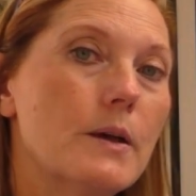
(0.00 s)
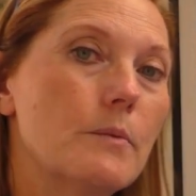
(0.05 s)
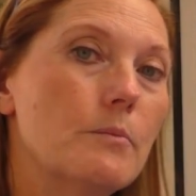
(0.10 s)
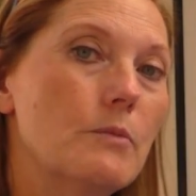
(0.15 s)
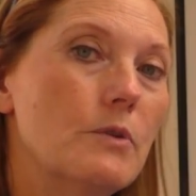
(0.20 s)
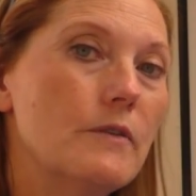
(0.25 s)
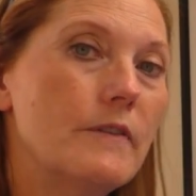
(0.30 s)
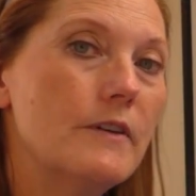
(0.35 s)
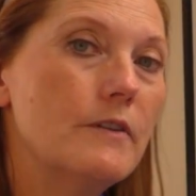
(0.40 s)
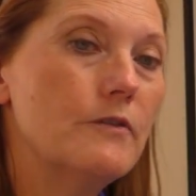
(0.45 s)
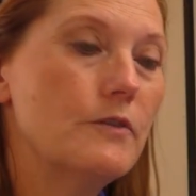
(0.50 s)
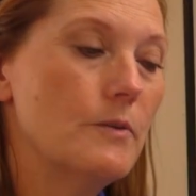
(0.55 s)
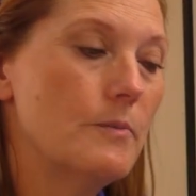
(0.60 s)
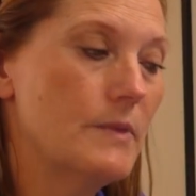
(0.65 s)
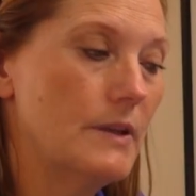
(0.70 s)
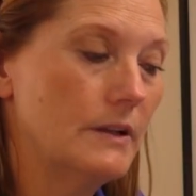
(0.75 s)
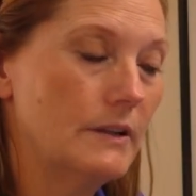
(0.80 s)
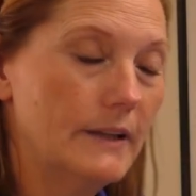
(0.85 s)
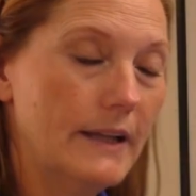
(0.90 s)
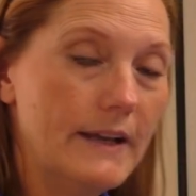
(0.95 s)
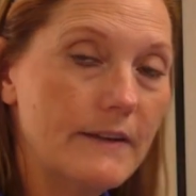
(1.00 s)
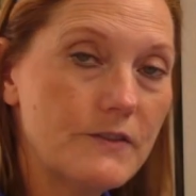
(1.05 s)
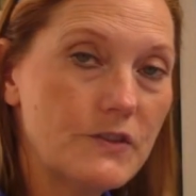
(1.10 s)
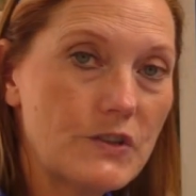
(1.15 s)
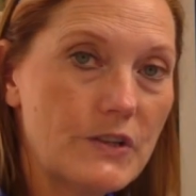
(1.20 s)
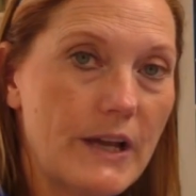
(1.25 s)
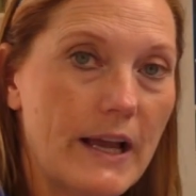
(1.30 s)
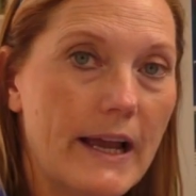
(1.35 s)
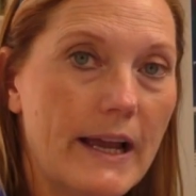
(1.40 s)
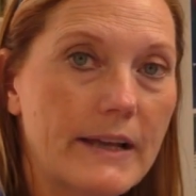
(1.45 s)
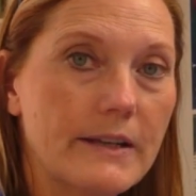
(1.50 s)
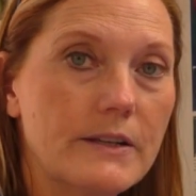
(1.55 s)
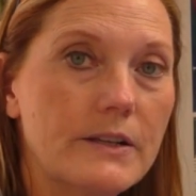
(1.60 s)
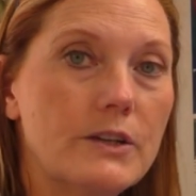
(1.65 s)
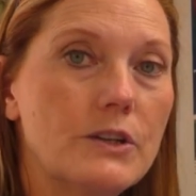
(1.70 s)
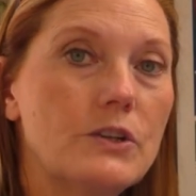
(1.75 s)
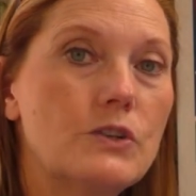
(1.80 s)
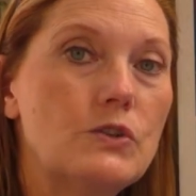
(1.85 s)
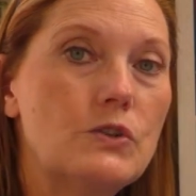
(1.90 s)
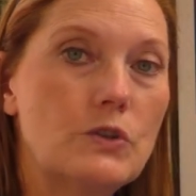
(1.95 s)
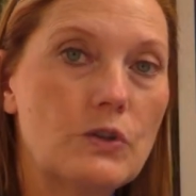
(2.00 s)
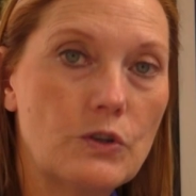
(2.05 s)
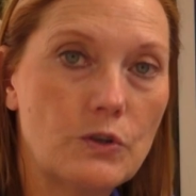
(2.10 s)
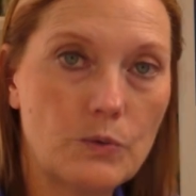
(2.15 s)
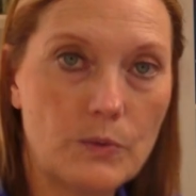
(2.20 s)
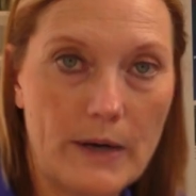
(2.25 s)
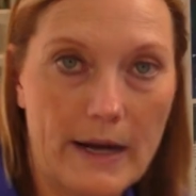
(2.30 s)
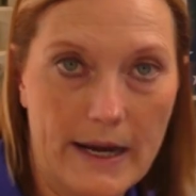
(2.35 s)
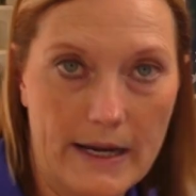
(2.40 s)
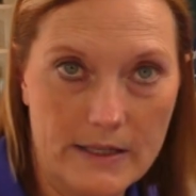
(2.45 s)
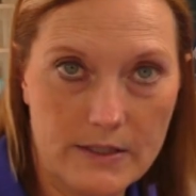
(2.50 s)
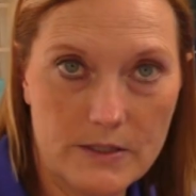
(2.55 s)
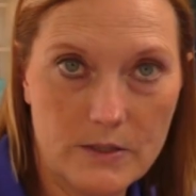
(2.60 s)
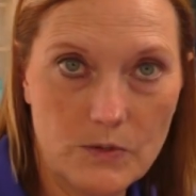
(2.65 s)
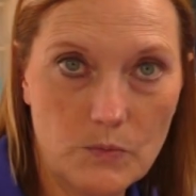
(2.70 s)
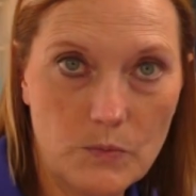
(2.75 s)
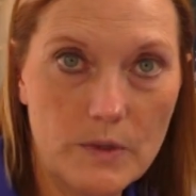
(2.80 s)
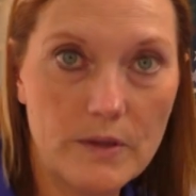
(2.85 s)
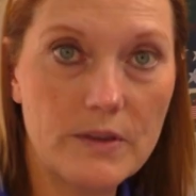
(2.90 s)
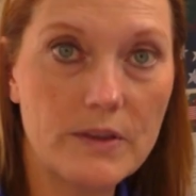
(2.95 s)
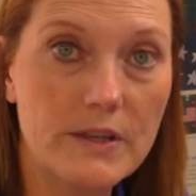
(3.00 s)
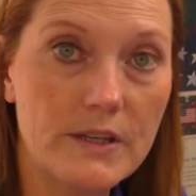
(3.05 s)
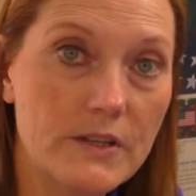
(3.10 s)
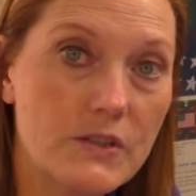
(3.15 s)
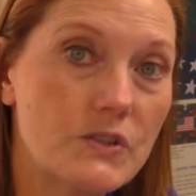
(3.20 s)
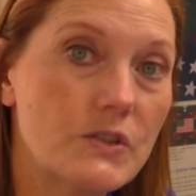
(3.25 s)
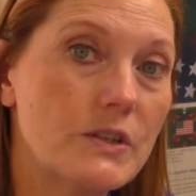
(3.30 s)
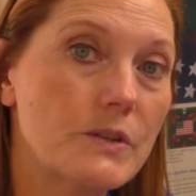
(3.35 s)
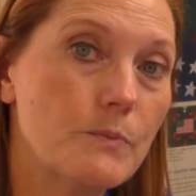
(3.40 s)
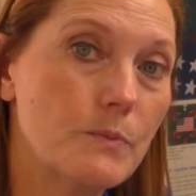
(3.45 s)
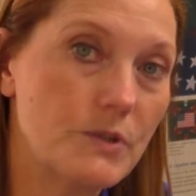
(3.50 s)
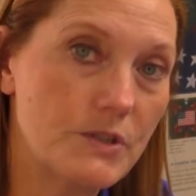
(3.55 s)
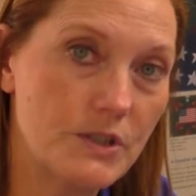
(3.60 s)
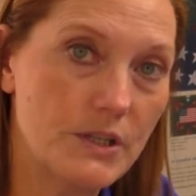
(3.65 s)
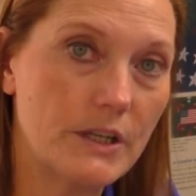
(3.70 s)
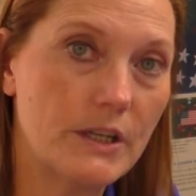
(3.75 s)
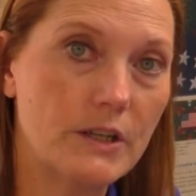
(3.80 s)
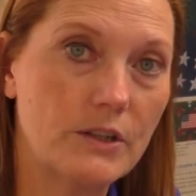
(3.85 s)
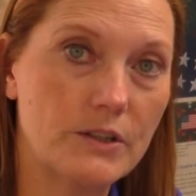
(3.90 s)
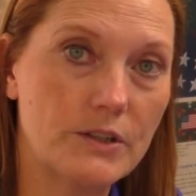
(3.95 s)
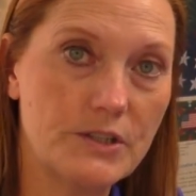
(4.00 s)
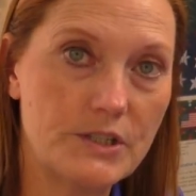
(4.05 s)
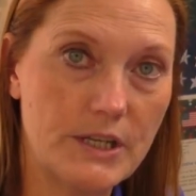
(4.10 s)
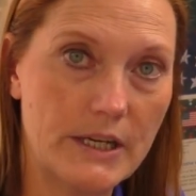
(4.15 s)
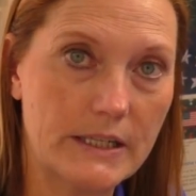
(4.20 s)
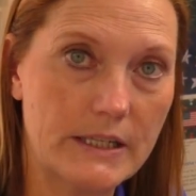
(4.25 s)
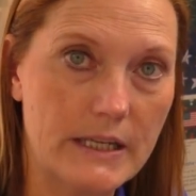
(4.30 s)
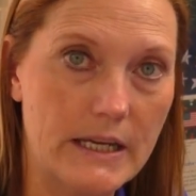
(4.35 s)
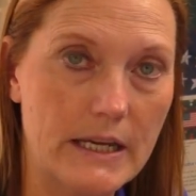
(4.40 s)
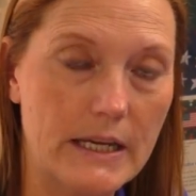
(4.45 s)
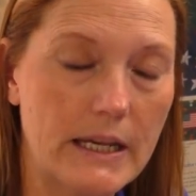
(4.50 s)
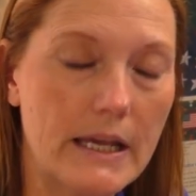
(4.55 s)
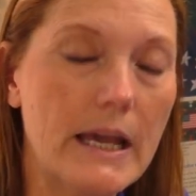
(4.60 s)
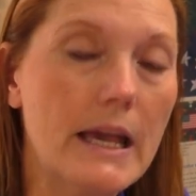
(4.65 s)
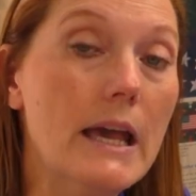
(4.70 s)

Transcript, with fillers: moving from the left side to the right with this particular technique.